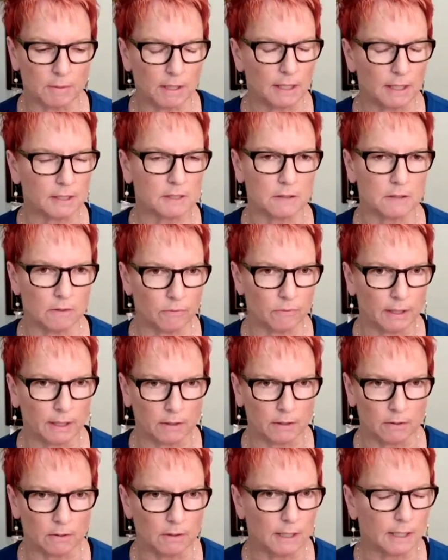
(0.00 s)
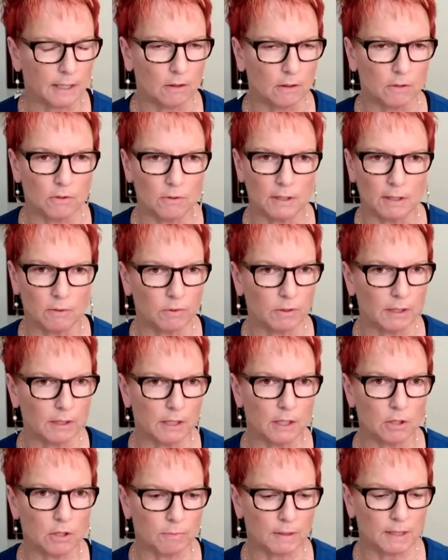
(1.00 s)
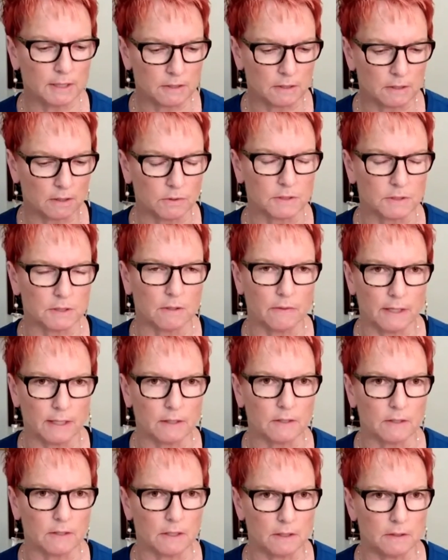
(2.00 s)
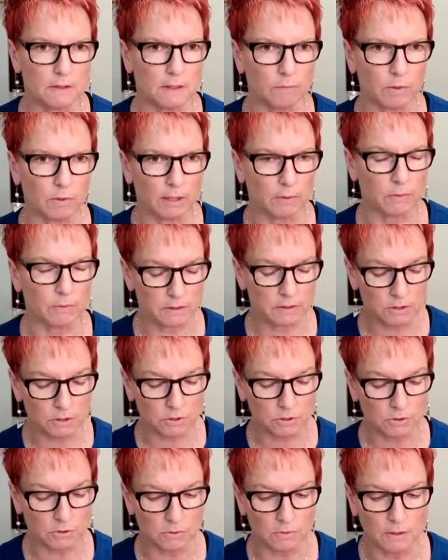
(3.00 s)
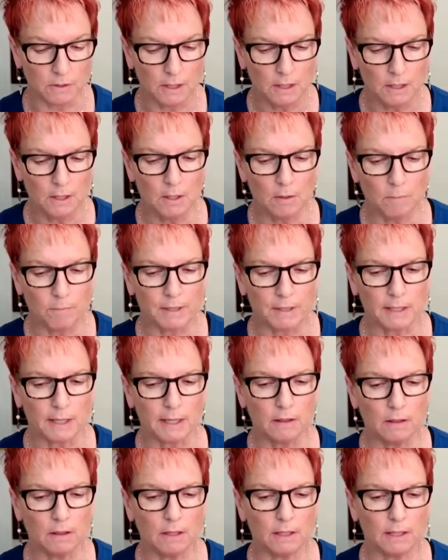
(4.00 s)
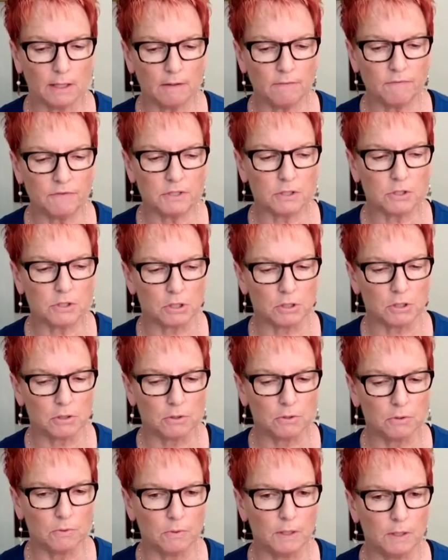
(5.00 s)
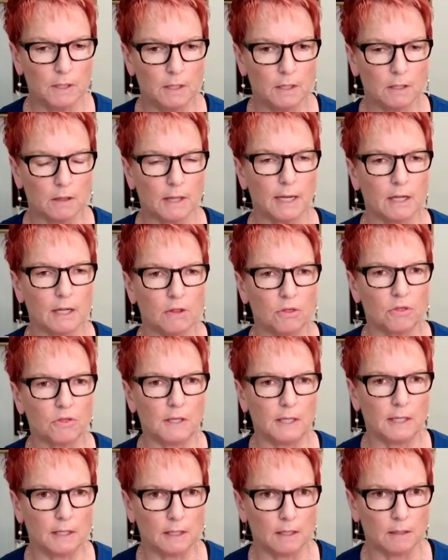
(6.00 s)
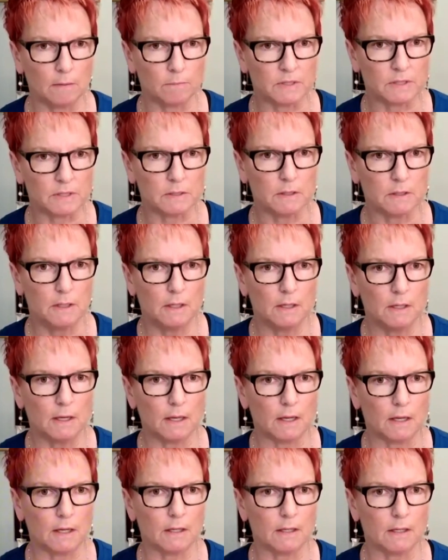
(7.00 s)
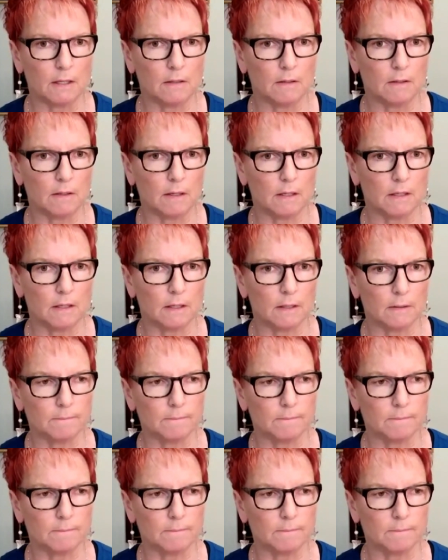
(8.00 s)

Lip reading: I'm an excellent writer, I really honed my skills on that when I was in school. But I love to do like themes and